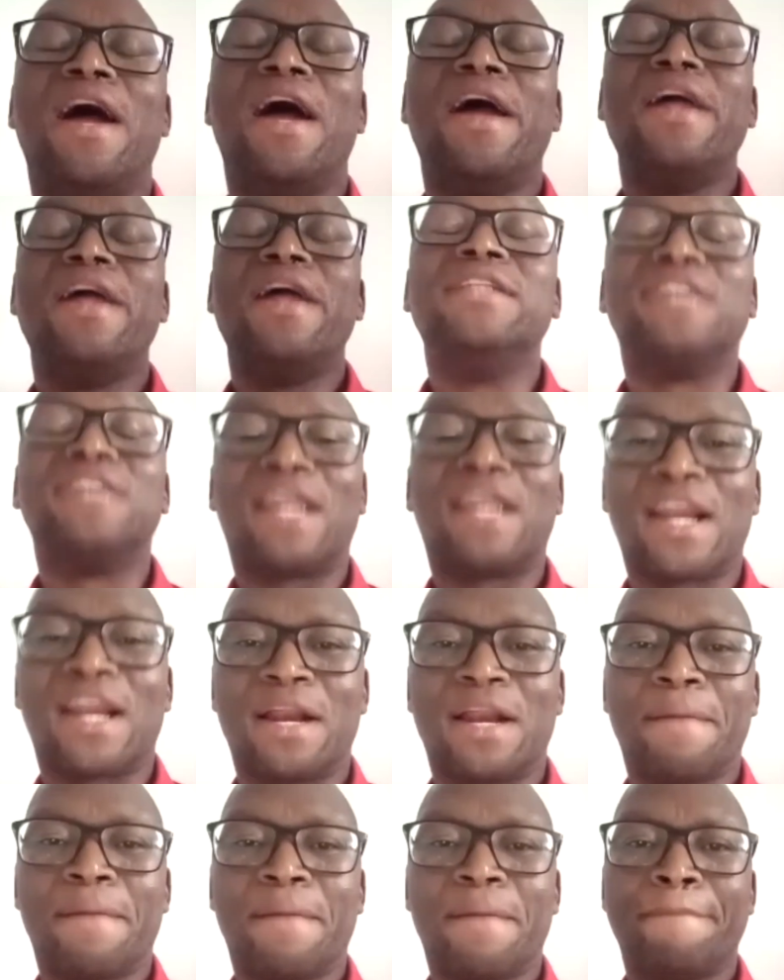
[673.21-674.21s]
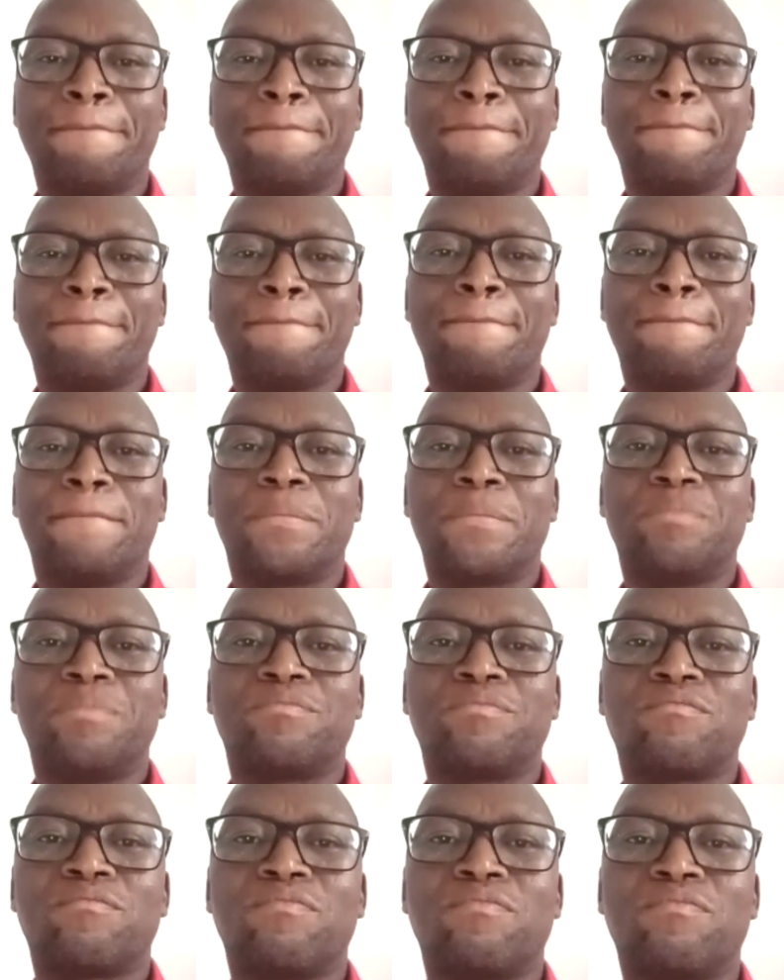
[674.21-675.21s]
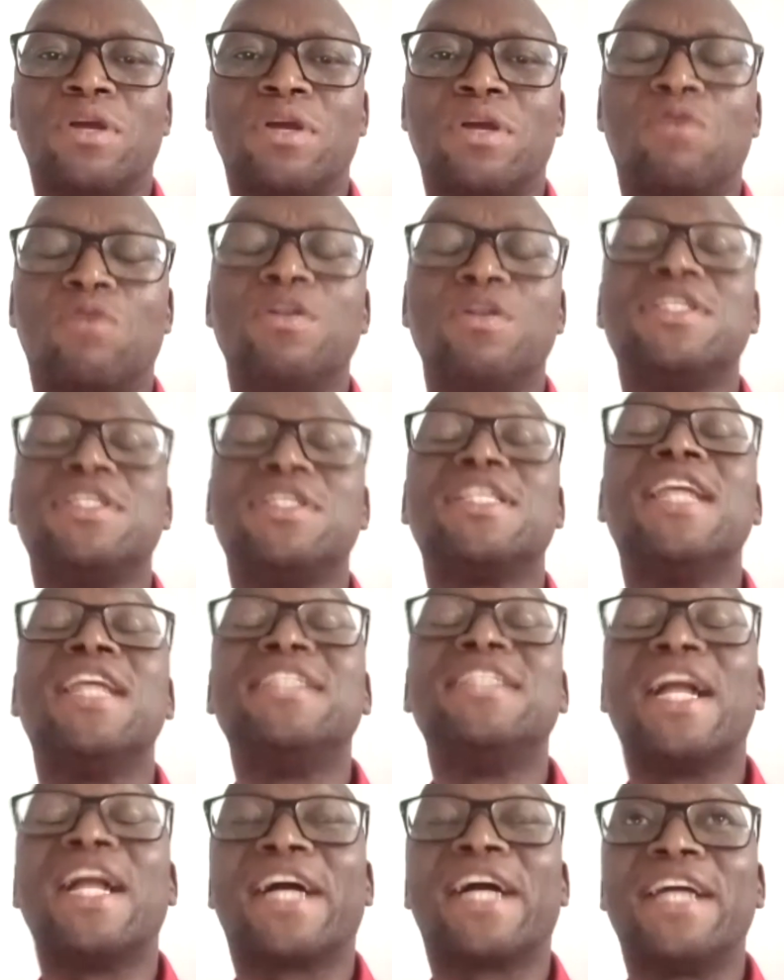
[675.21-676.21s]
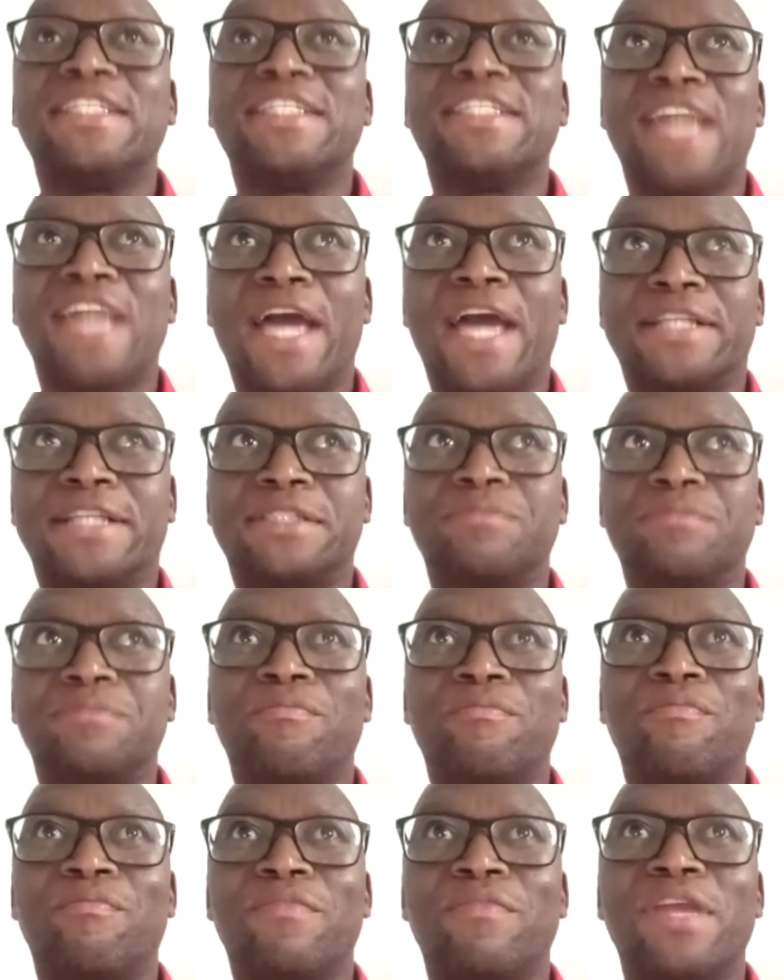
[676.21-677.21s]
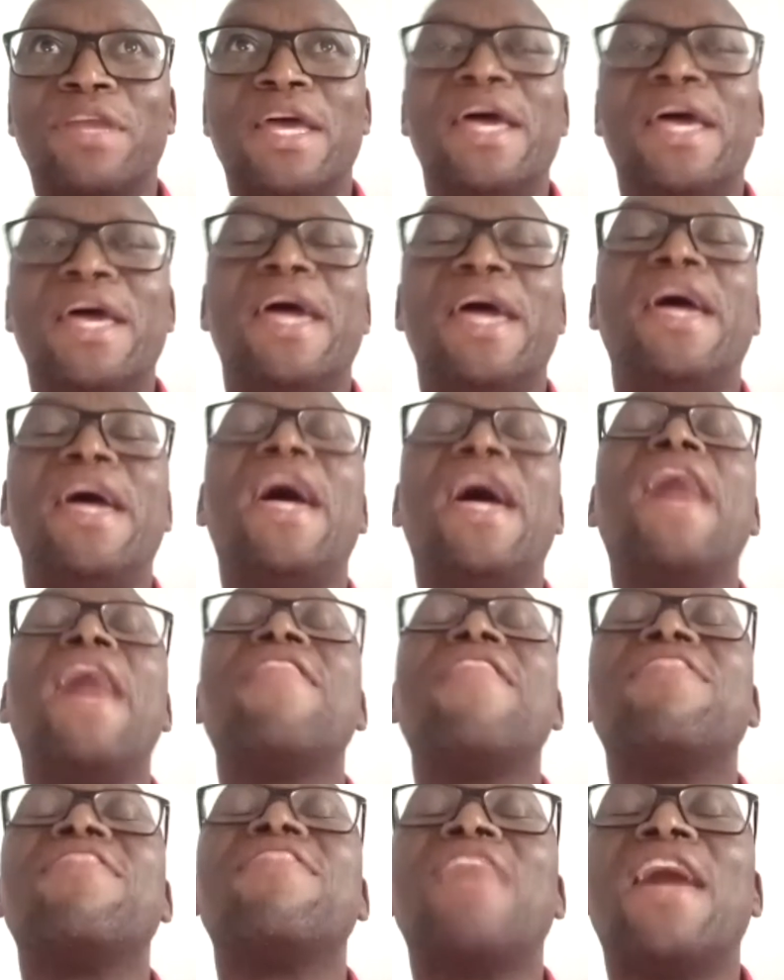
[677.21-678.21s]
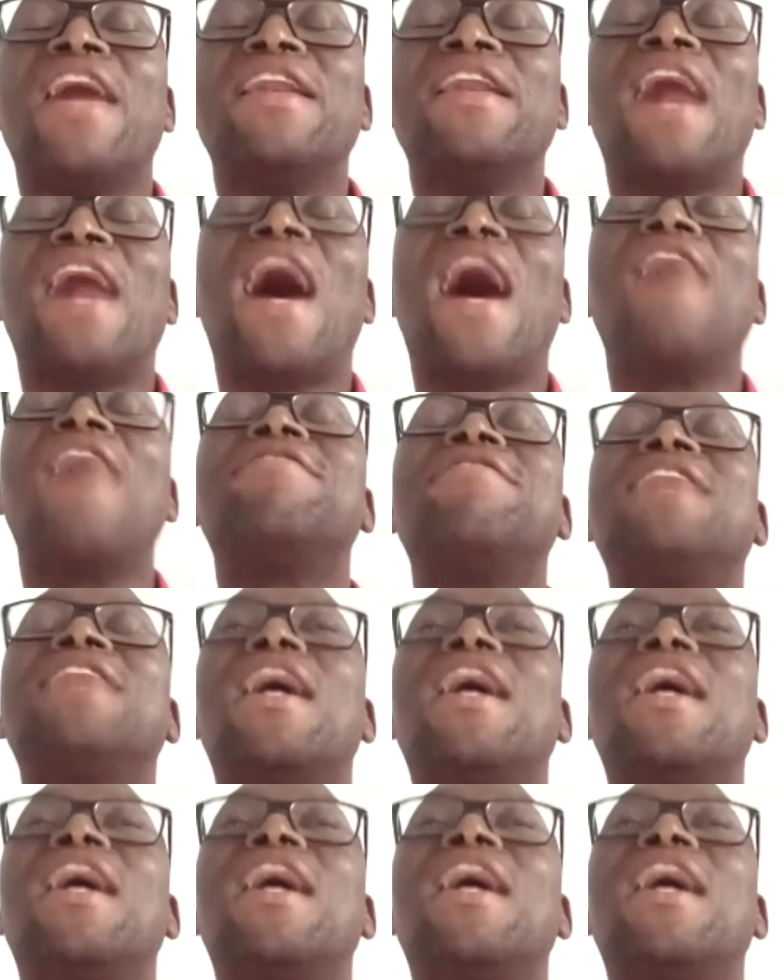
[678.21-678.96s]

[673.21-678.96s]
in general. Mm which is the National Credit Act. And then after